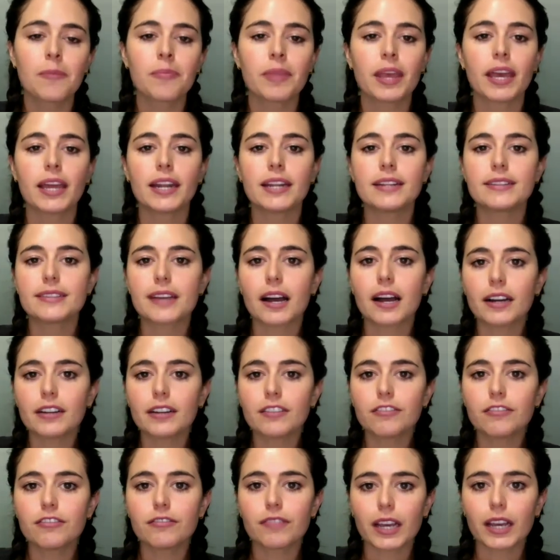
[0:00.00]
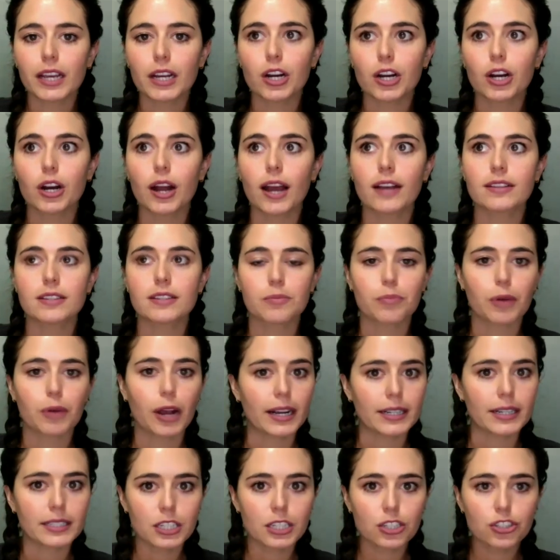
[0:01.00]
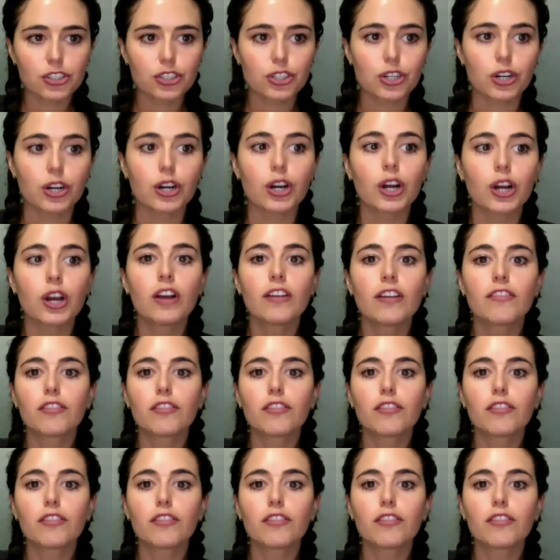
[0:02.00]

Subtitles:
And it's unfair as a practitioner